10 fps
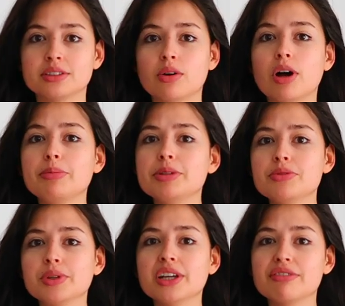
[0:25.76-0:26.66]
So I'll be
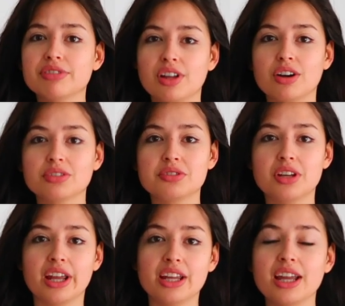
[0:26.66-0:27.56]
doing a vlog
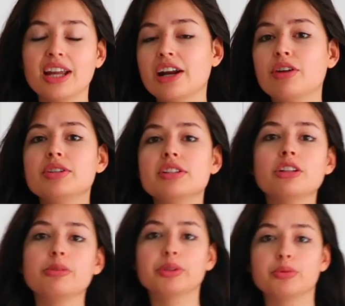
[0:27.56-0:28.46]
today and I know it's a
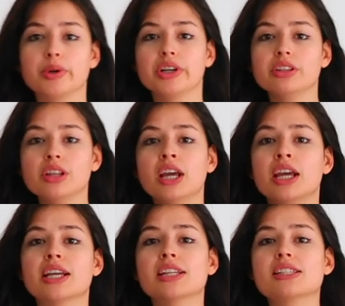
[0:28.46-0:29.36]
little bit weird
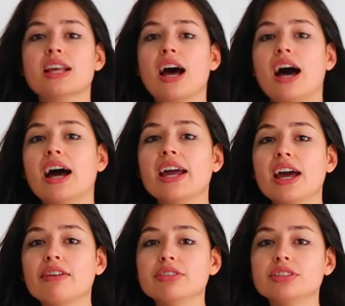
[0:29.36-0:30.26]
because I
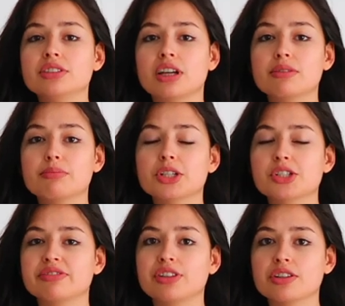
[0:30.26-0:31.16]
haven't done
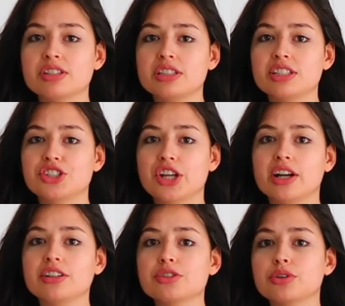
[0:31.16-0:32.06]
much vlogs in this
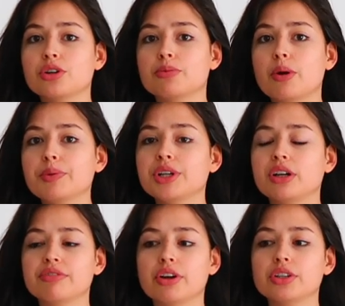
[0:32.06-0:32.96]
channel so you're probably
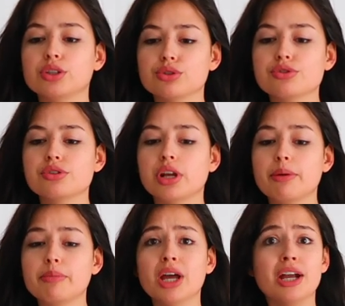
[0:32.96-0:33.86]
not very used to
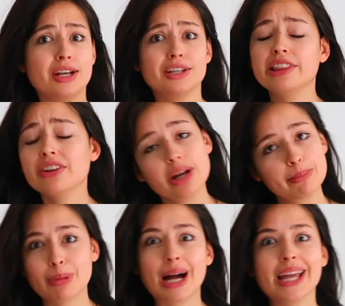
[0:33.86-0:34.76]
them, neither
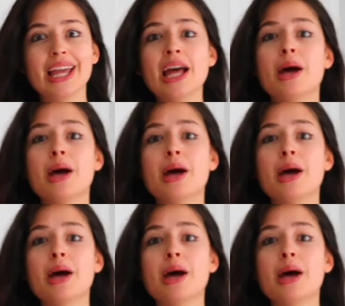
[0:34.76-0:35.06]
am I.